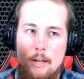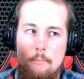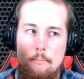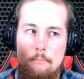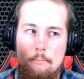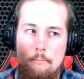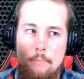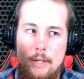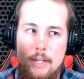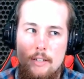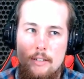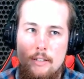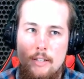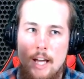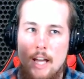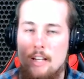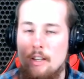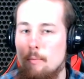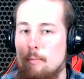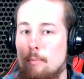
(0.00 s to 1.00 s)
but
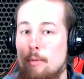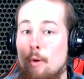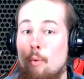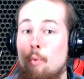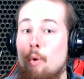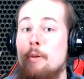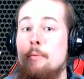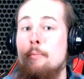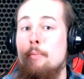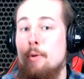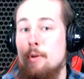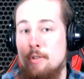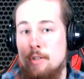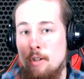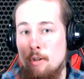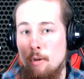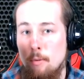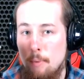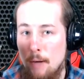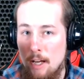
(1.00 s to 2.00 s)
Caleb, the 1%
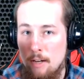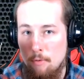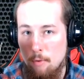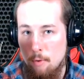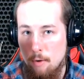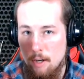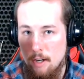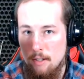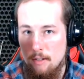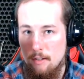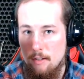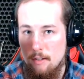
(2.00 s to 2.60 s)
will pay for it.